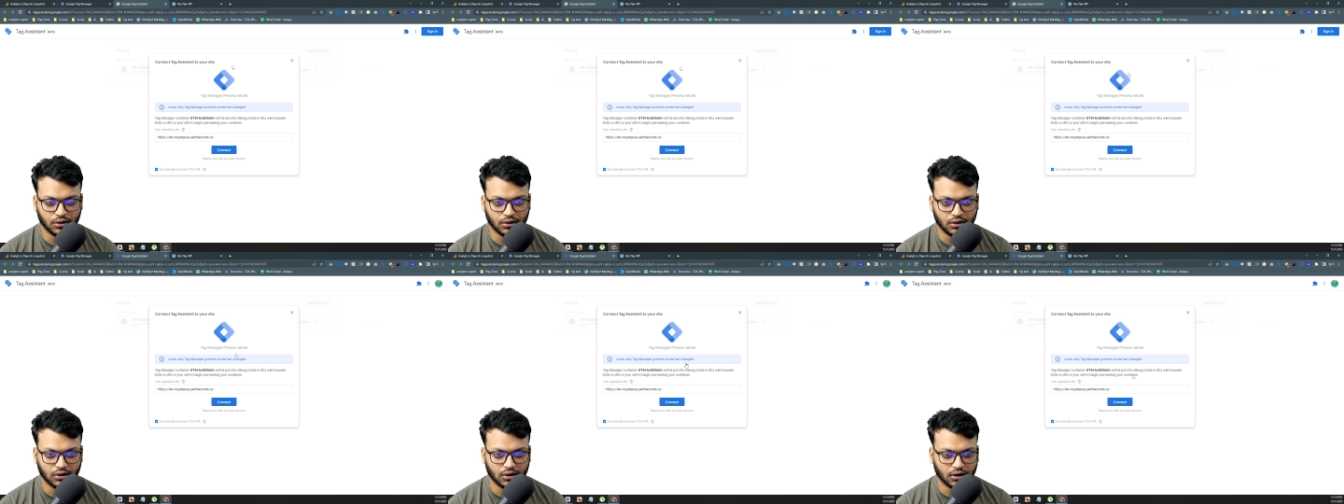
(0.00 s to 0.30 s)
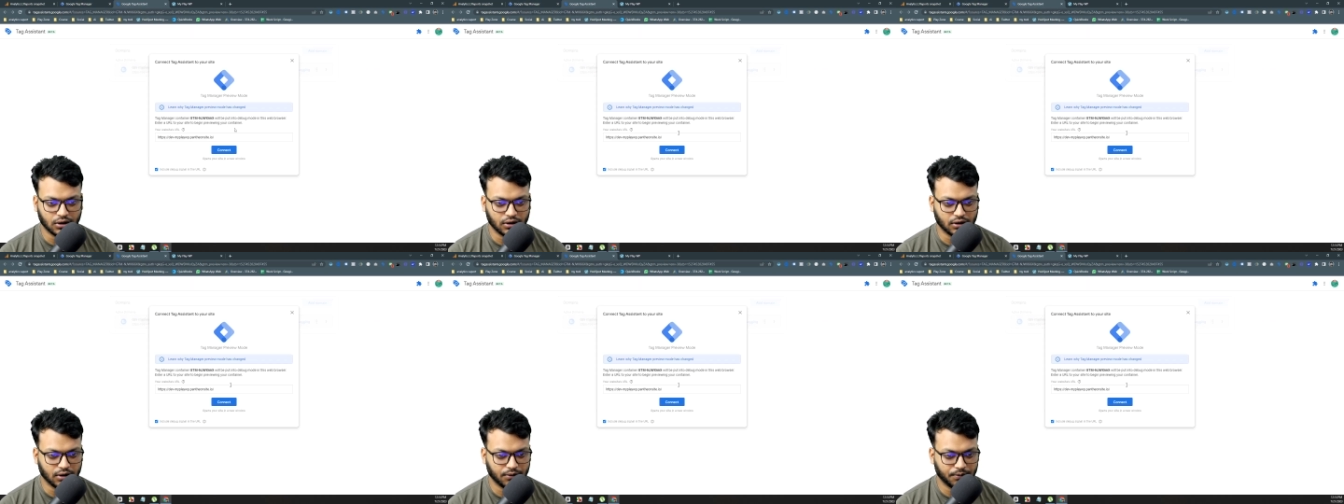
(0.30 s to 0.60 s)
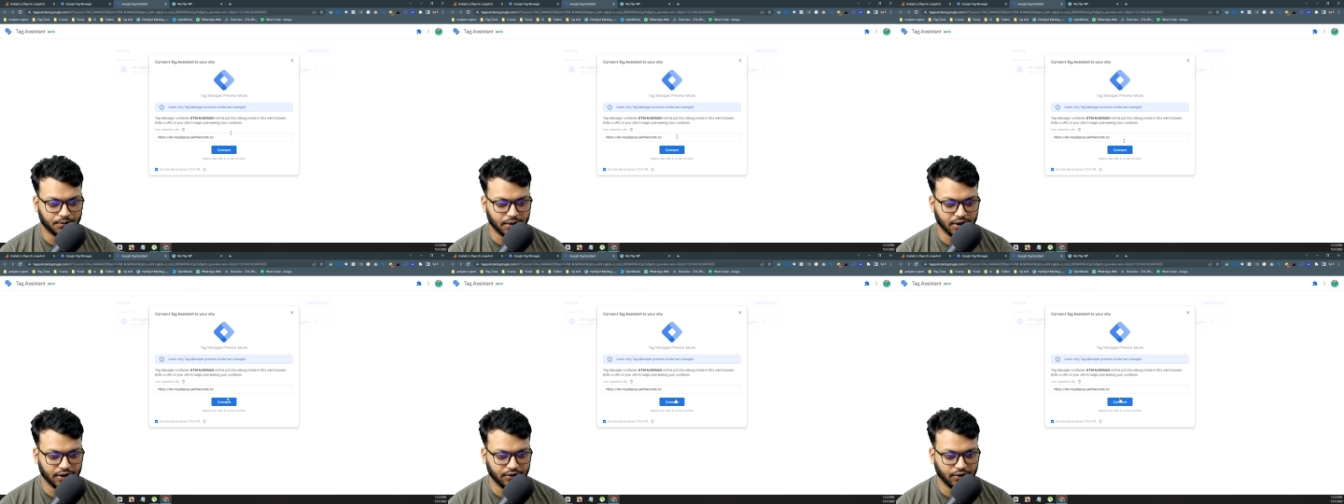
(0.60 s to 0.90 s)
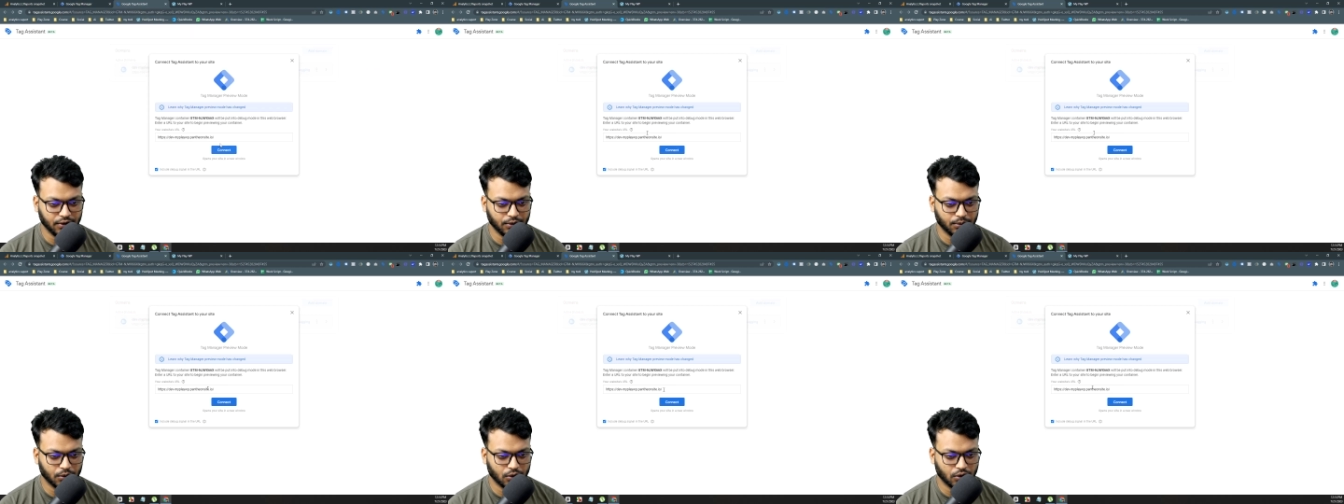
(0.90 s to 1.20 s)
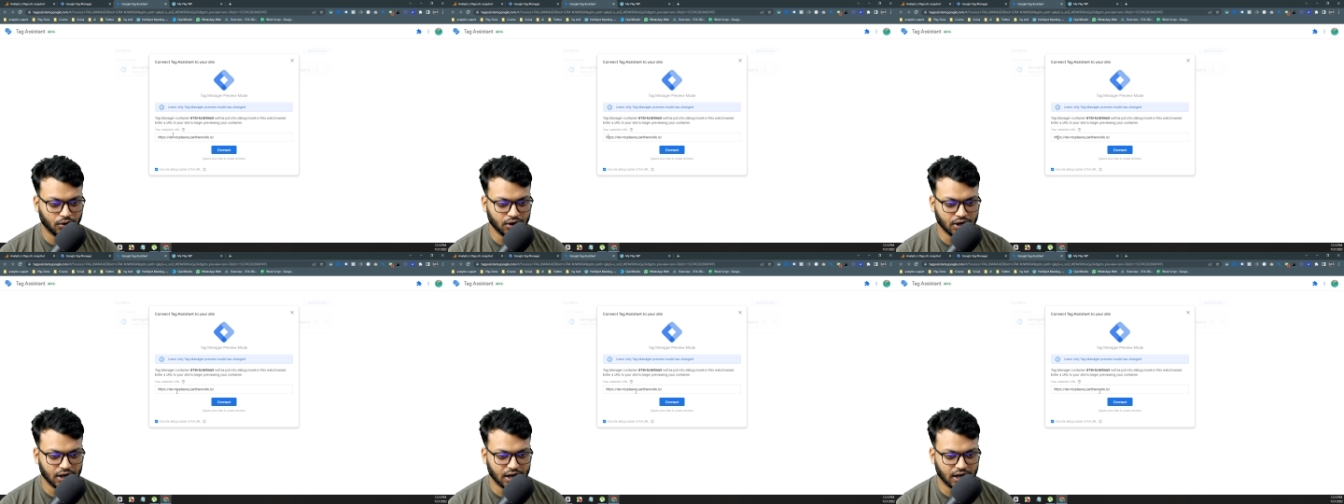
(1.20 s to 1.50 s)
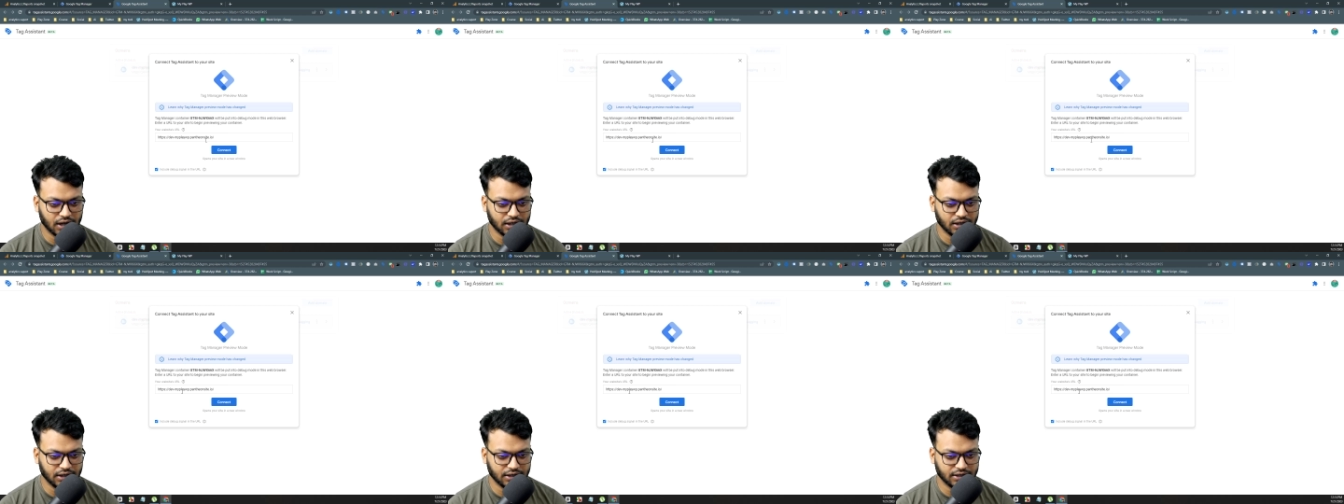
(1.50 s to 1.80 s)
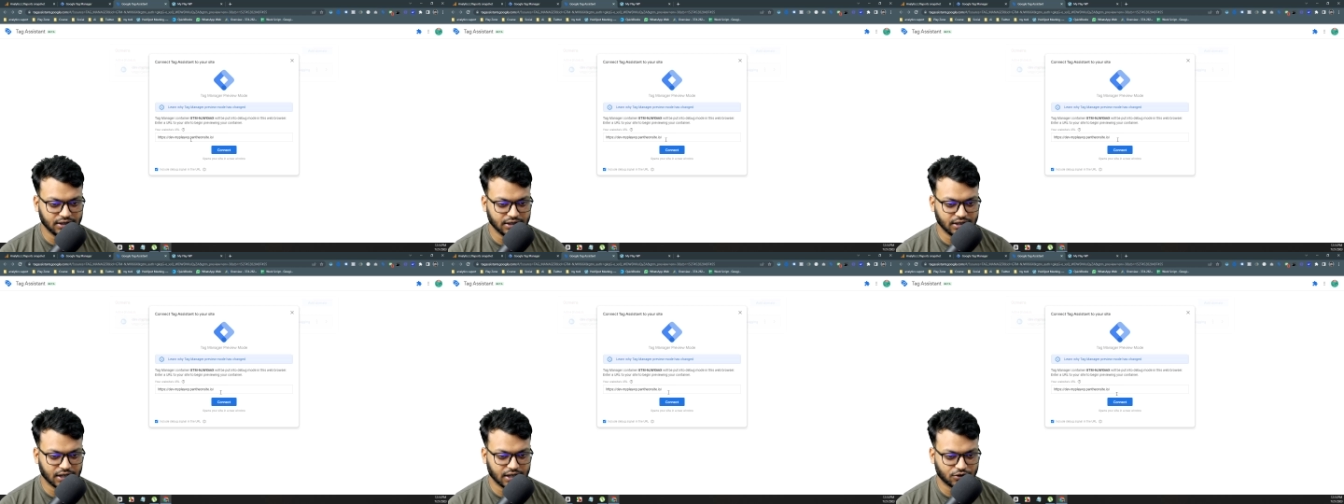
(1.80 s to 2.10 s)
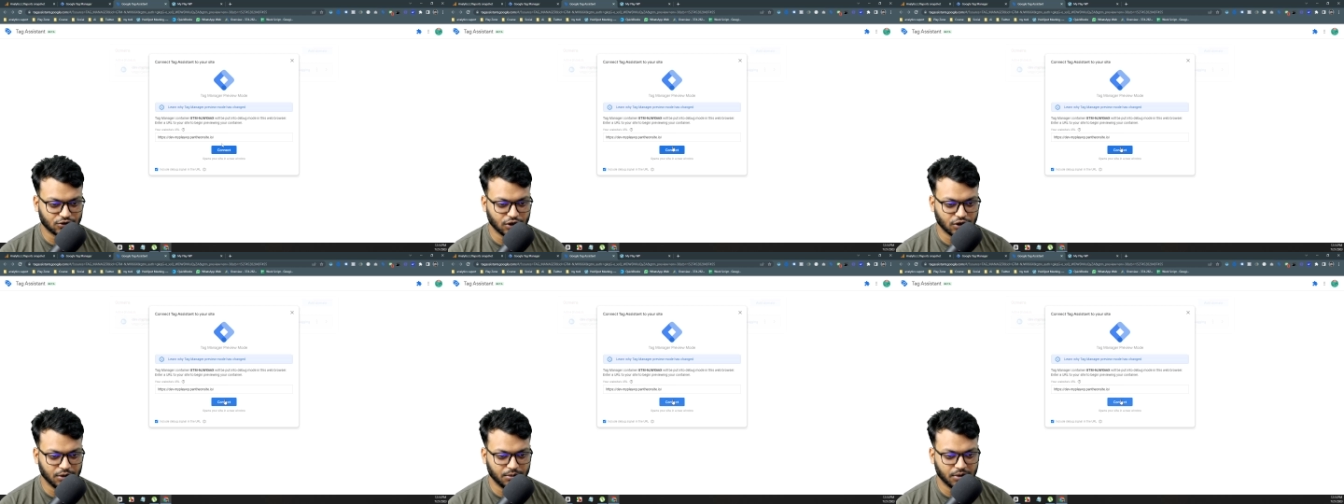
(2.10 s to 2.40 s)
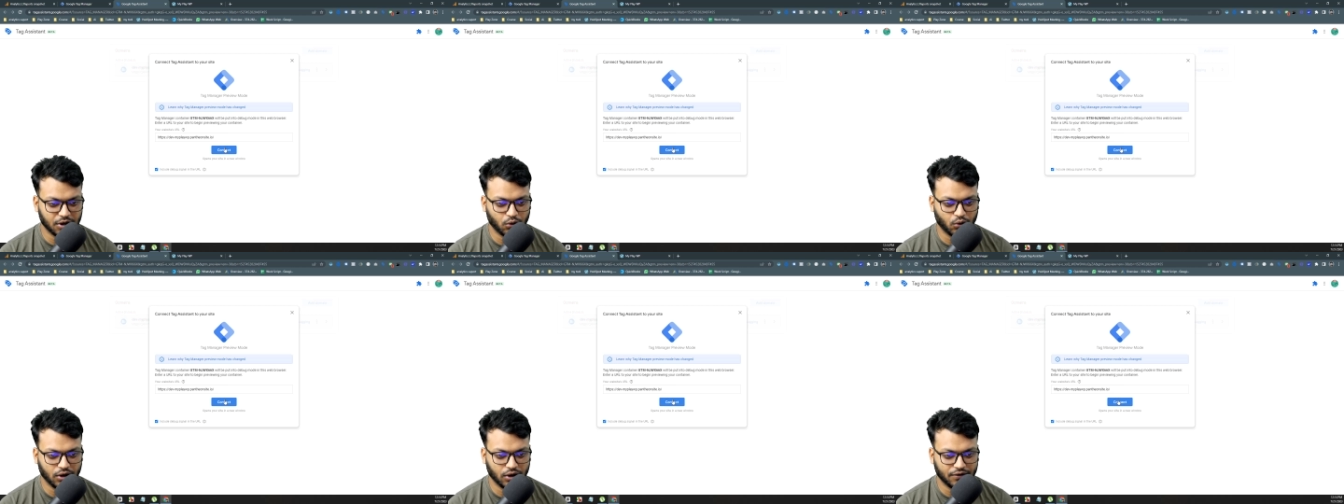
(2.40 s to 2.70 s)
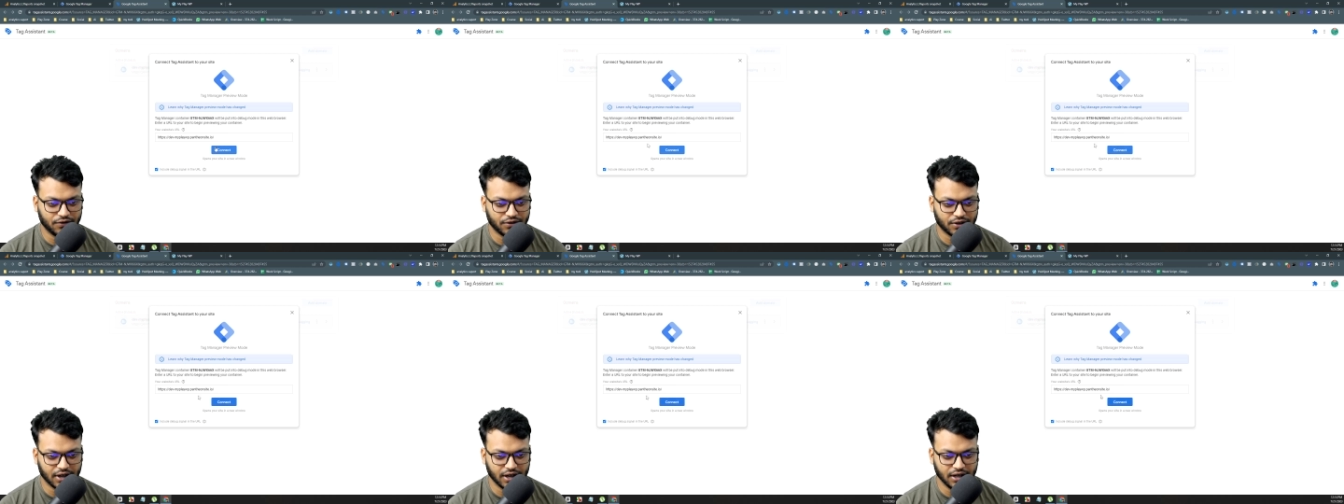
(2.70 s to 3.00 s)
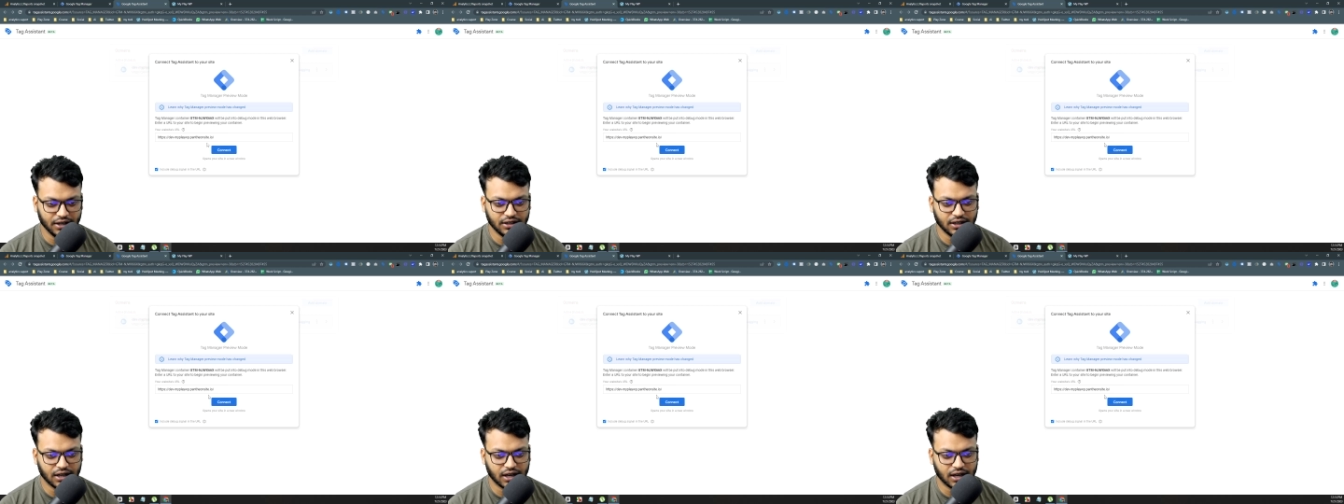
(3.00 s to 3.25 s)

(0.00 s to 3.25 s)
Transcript: on the preview mode and this is actually my website.